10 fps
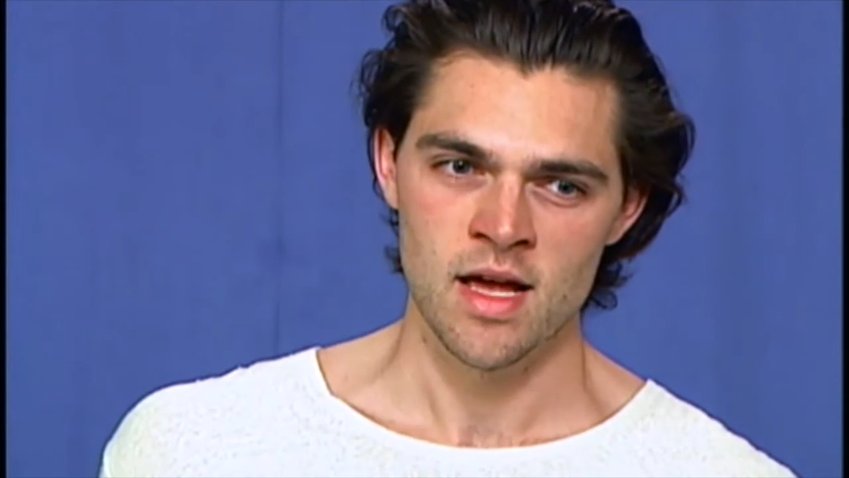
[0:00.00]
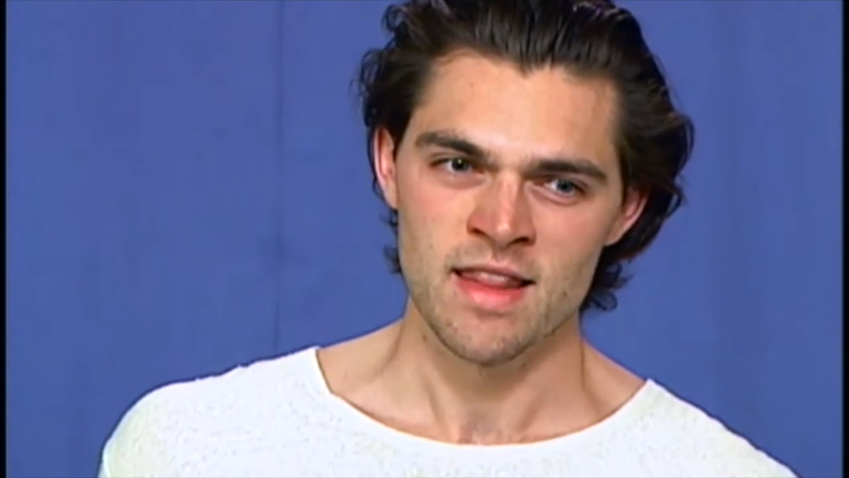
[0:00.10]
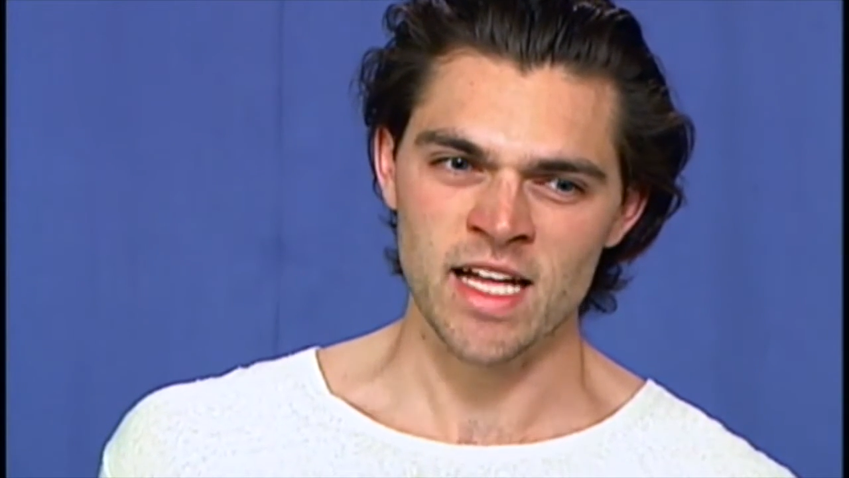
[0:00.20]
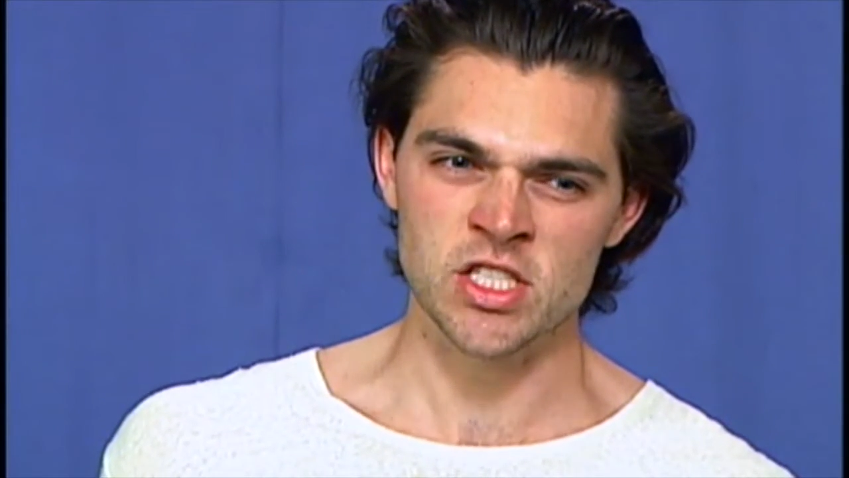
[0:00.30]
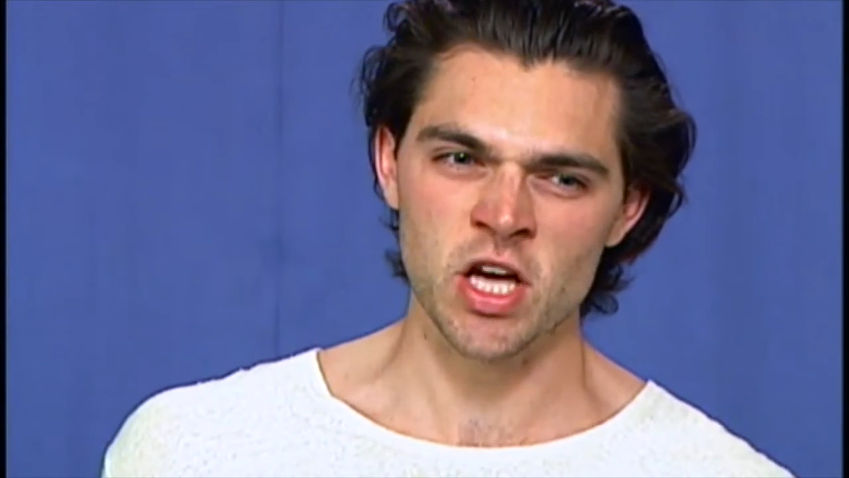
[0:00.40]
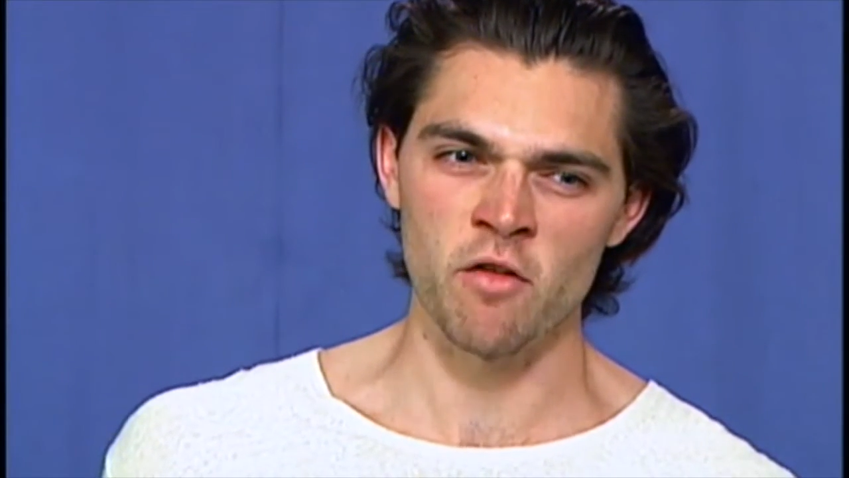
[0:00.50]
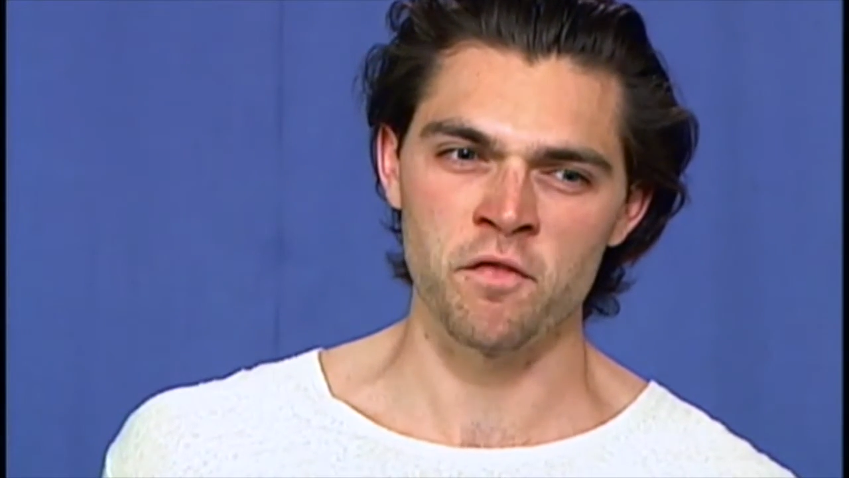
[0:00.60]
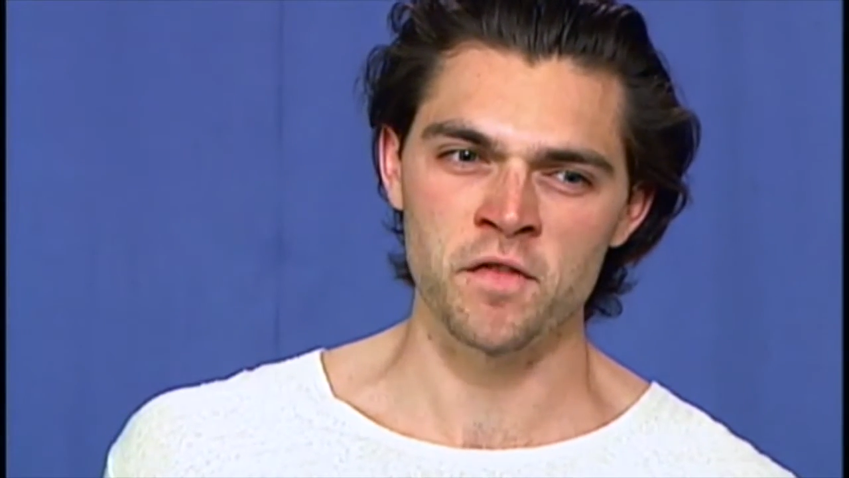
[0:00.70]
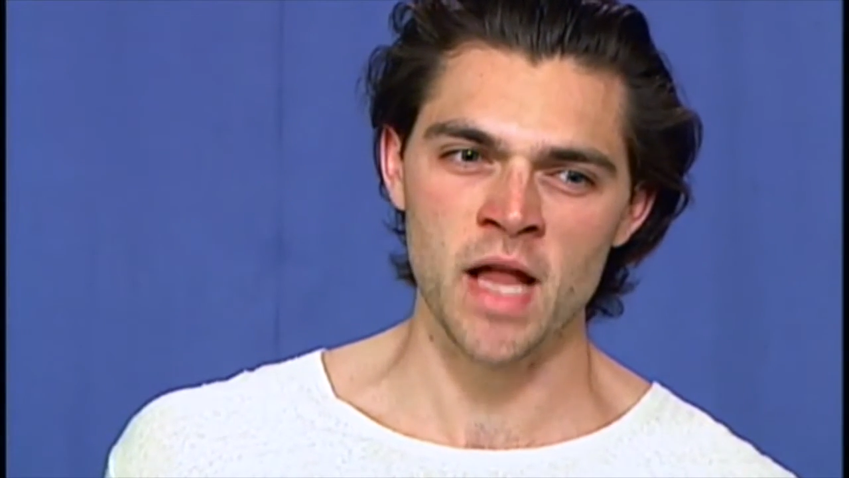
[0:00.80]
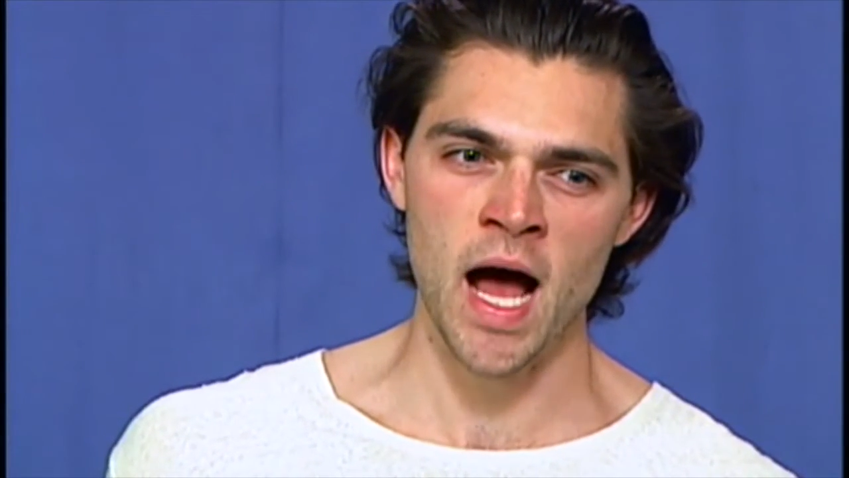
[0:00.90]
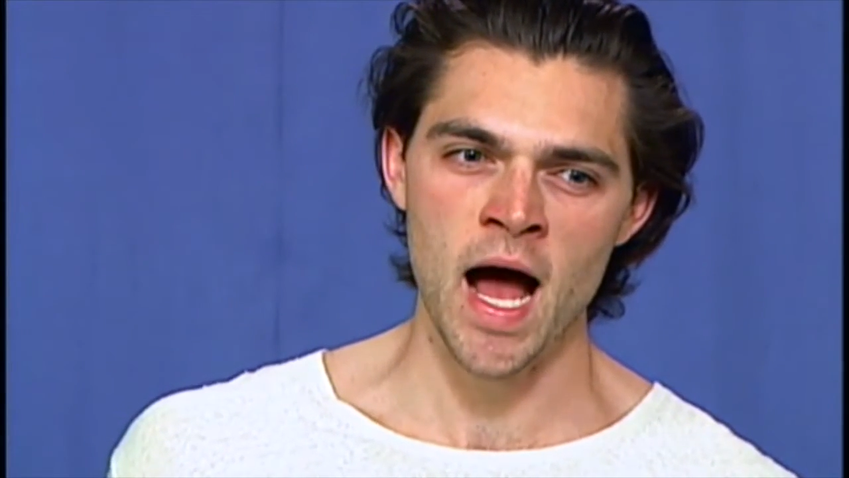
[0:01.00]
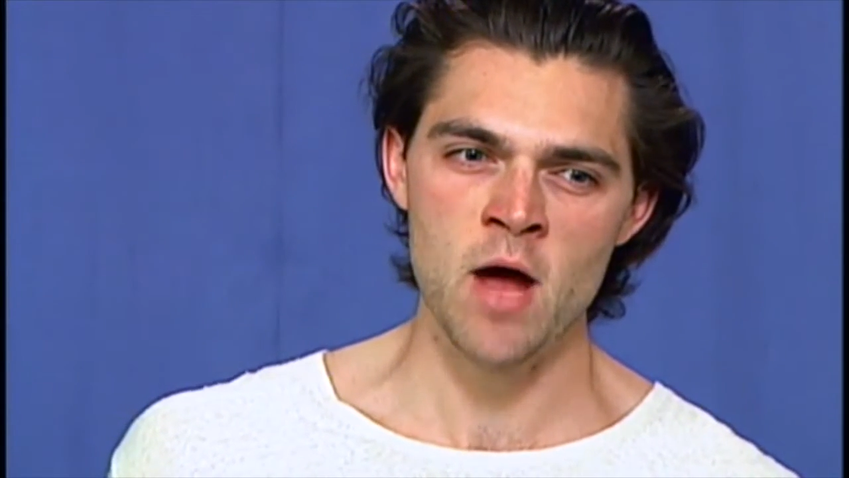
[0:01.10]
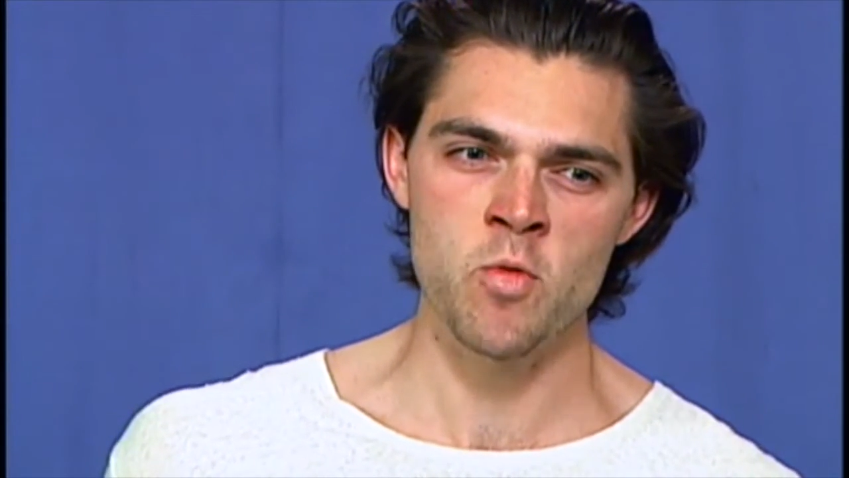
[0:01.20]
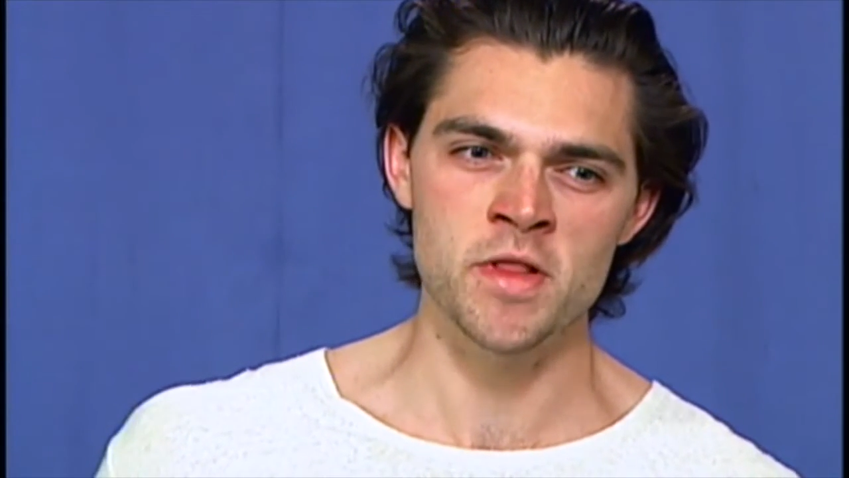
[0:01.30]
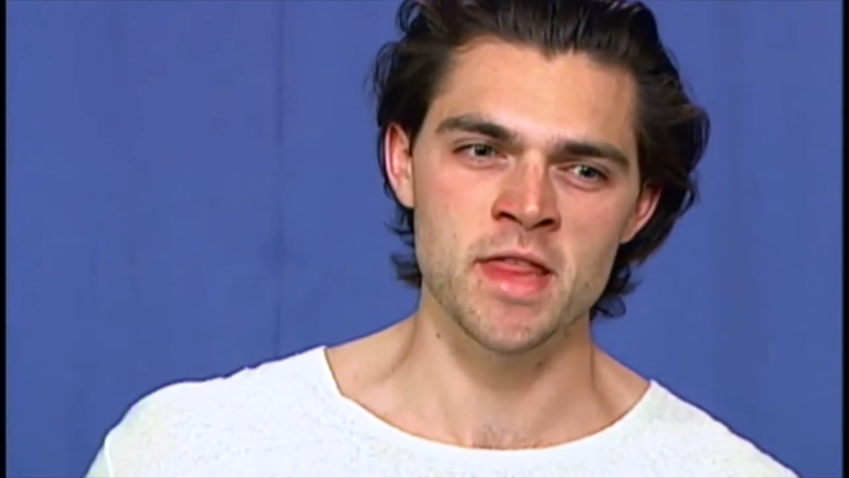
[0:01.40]
that shall
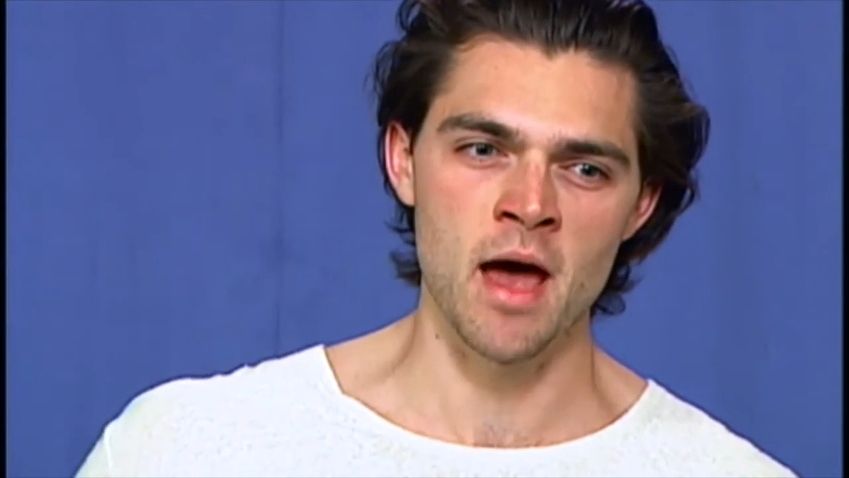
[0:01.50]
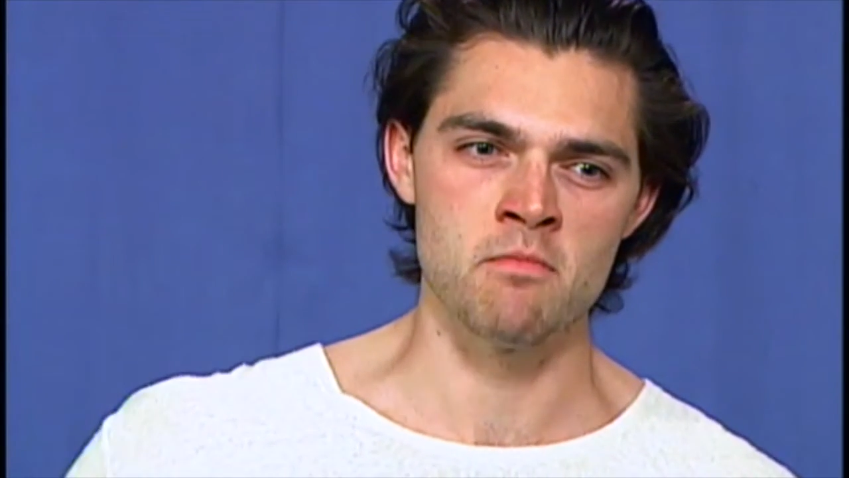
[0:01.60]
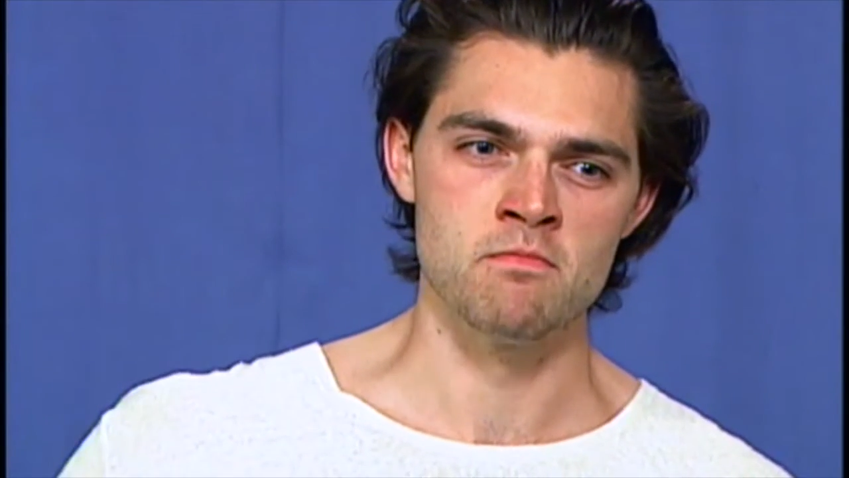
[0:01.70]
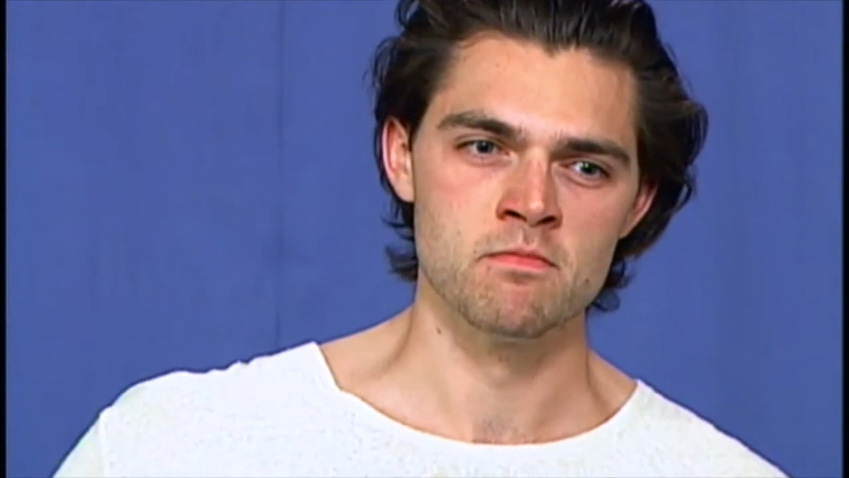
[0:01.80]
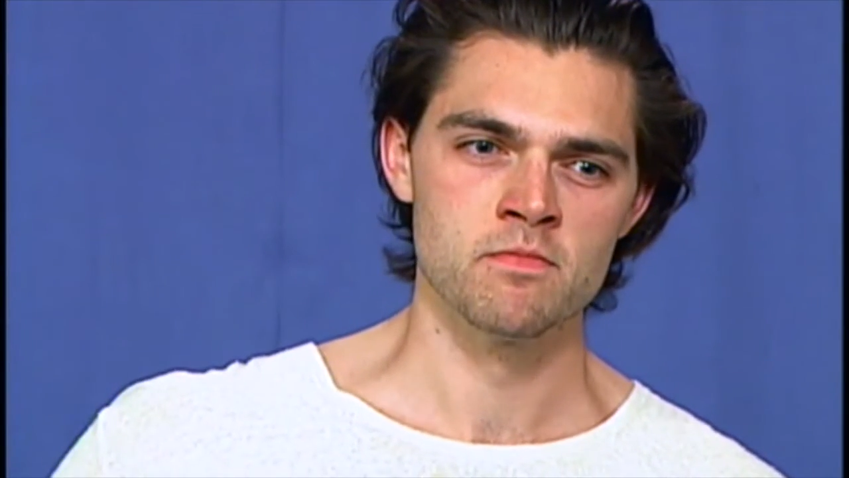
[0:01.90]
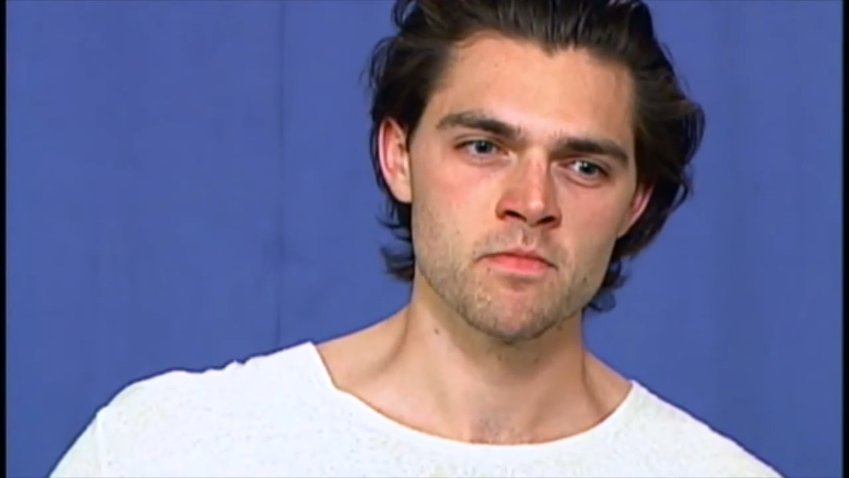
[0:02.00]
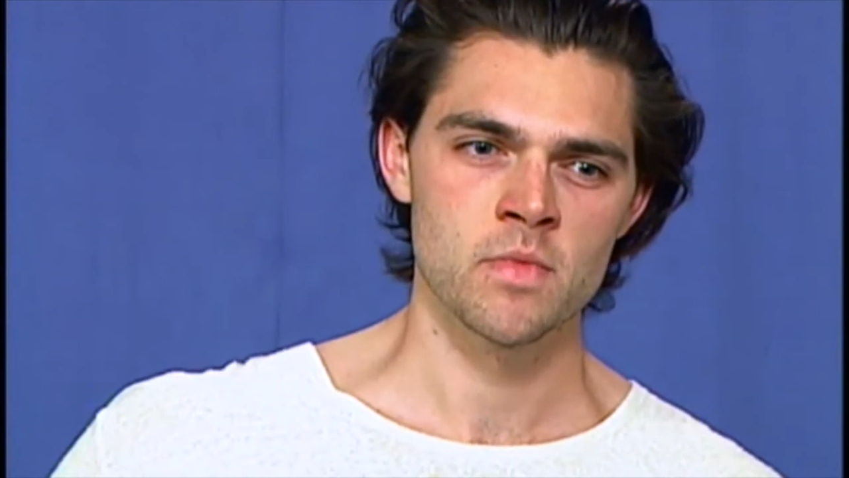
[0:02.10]
fly with them.